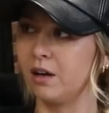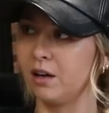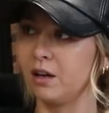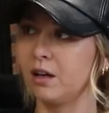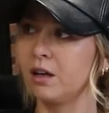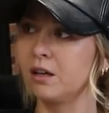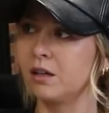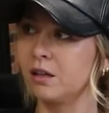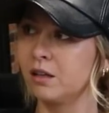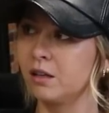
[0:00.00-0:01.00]

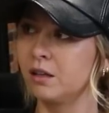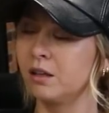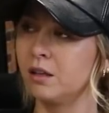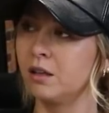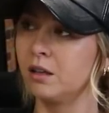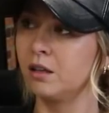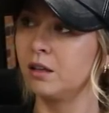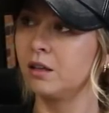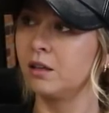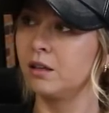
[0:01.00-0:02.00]

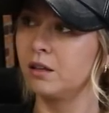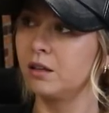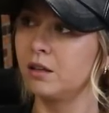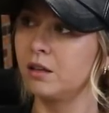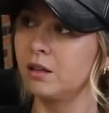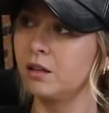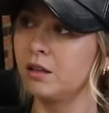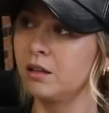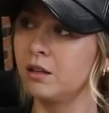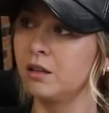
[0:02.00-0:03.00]

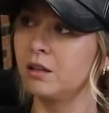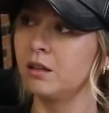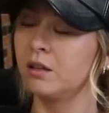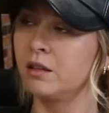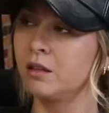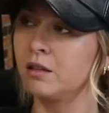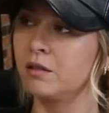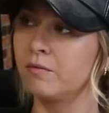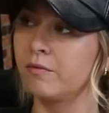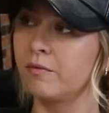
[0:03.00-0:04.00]

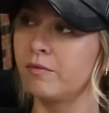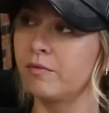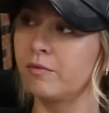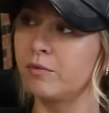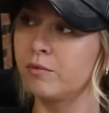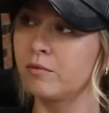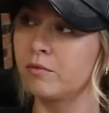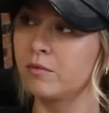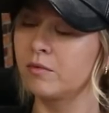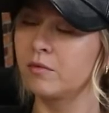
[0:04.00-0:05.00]

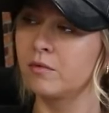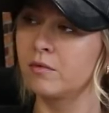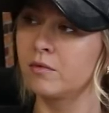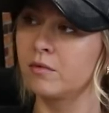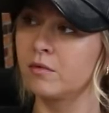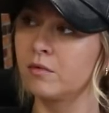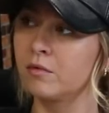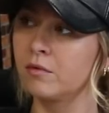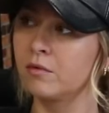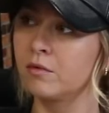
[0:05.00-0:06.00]

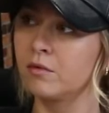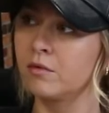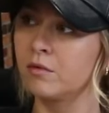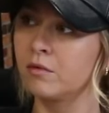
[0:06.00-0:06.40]
(not speaking)